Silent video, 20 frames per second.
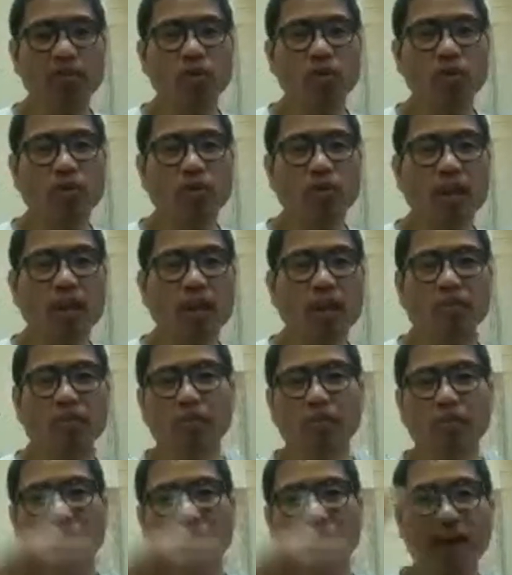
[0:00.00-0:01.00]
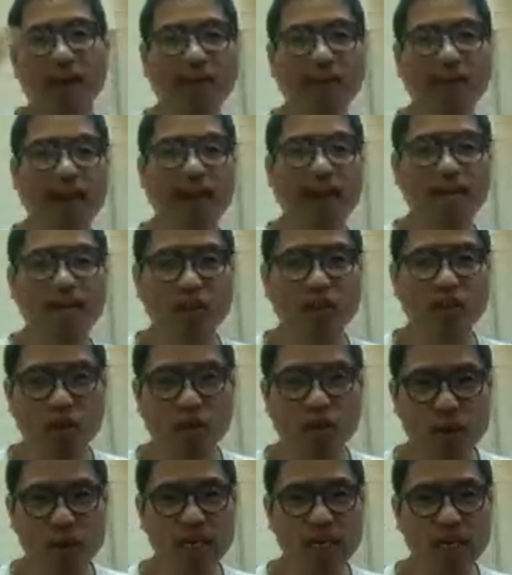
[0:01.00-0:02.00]
so the environmental
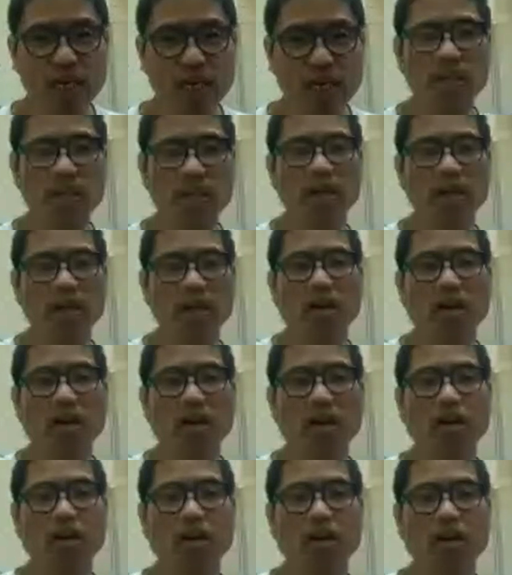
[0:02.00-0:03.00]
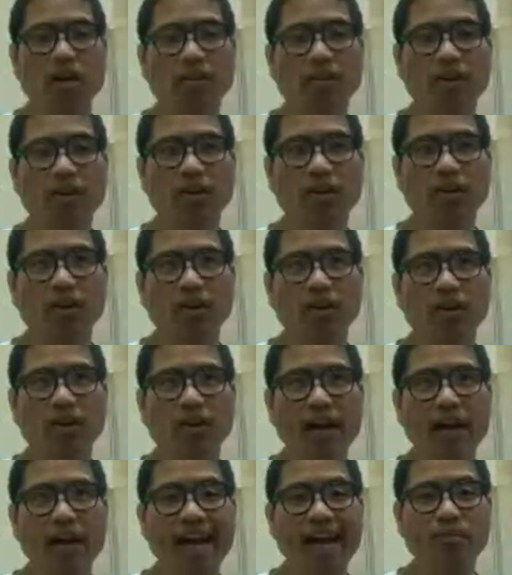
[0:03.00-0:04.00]
chemistry of the
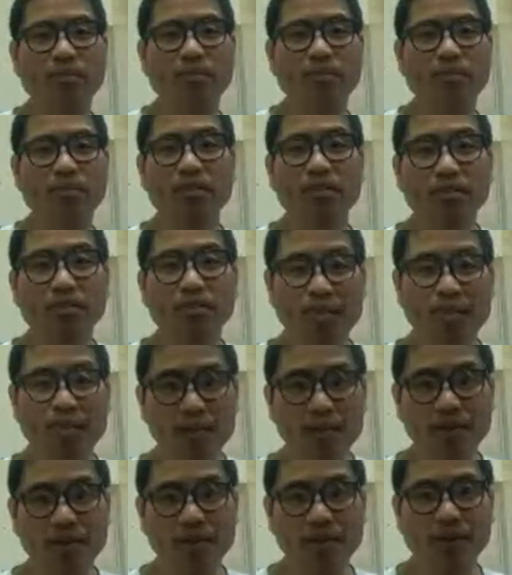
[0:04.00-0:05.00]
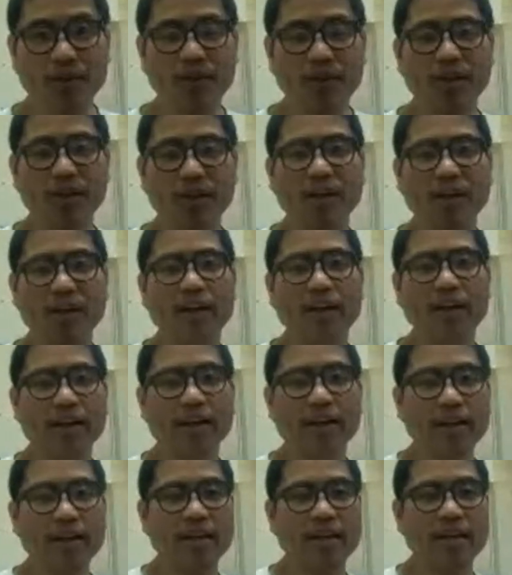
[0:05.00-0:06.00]
atmosphere
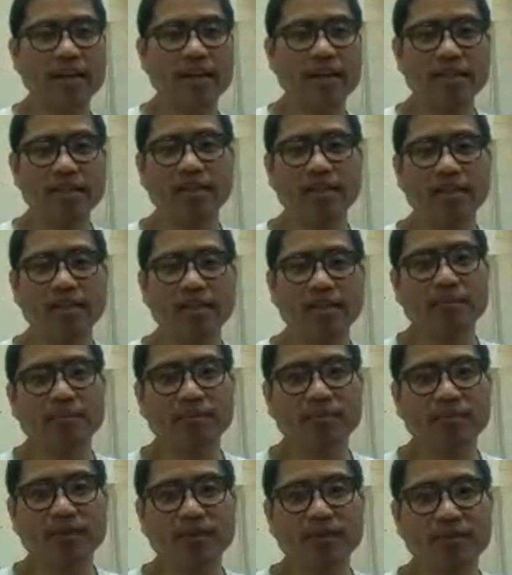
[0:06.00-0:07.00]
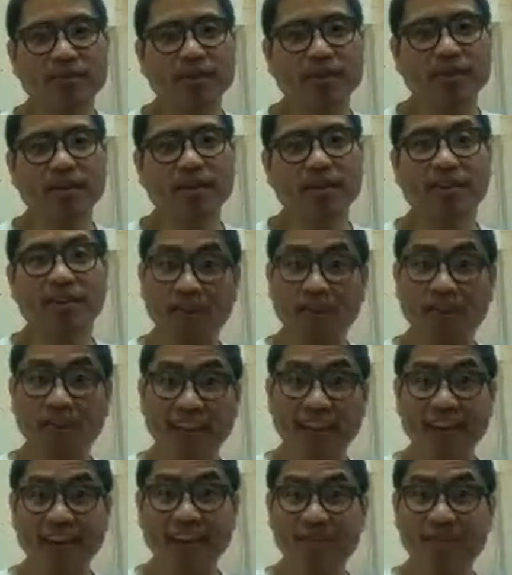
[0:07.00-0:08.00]
like this
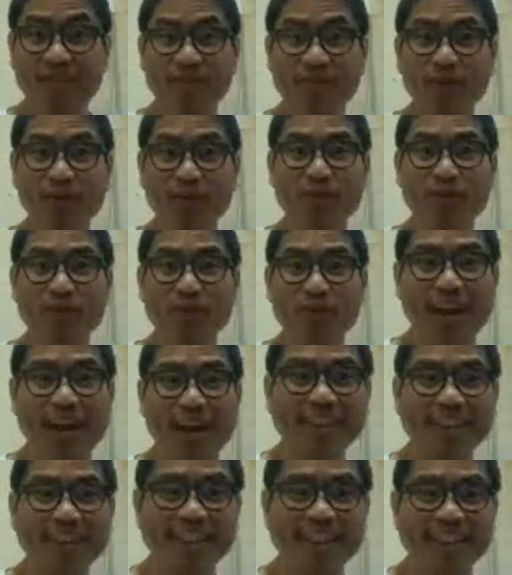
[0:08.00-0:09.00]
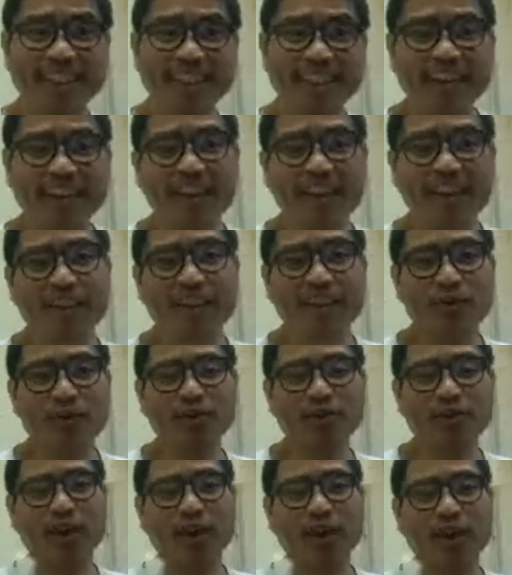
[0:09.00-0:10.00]
okay very good right and then
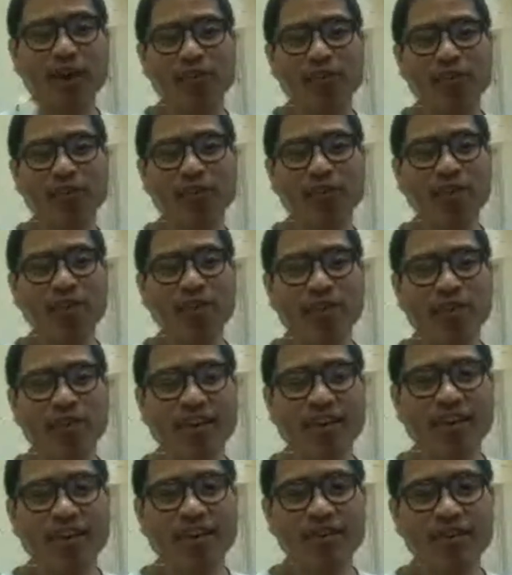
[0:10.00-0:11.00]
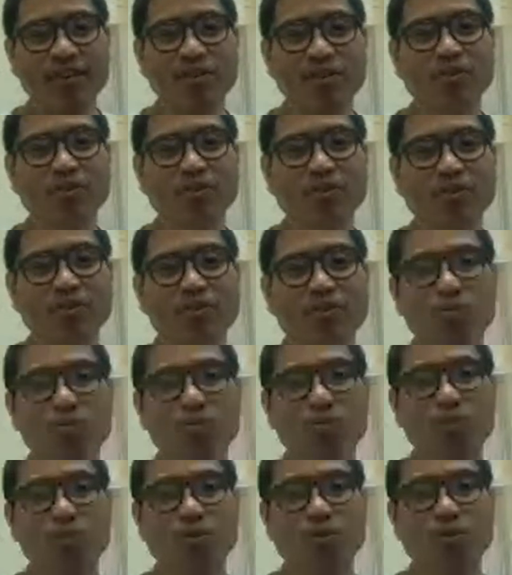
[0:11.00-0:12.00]
you study also the you talk
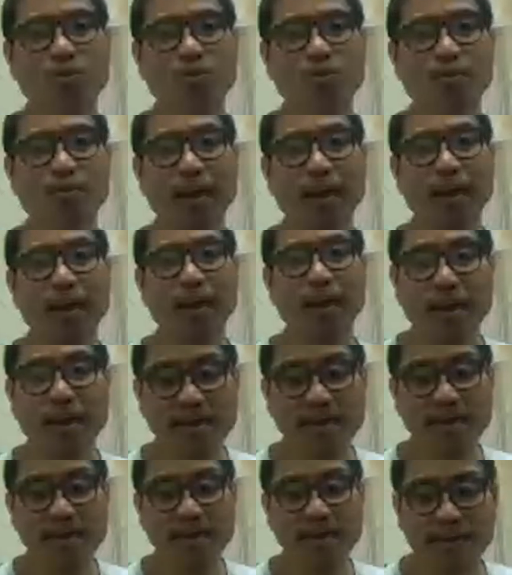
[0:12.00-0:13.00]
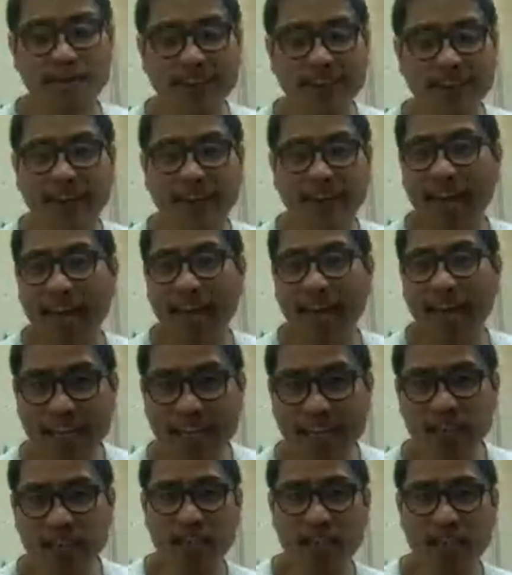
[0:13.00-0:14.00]
to also the minerals inside the
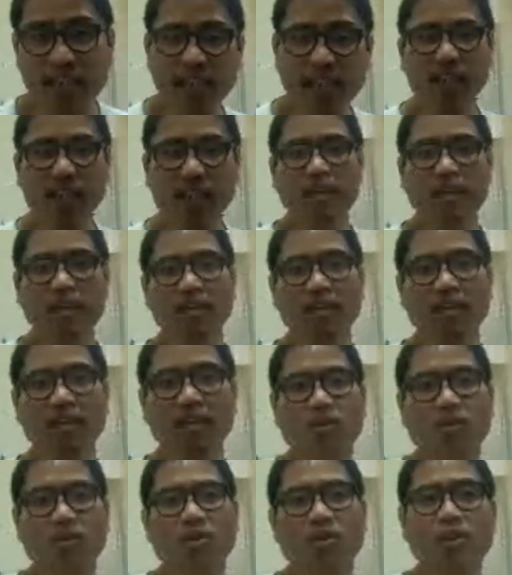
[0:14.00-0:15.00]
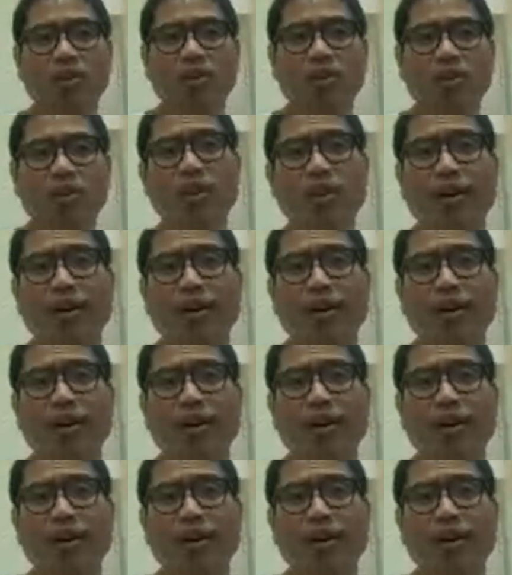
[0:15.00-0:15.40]
land one is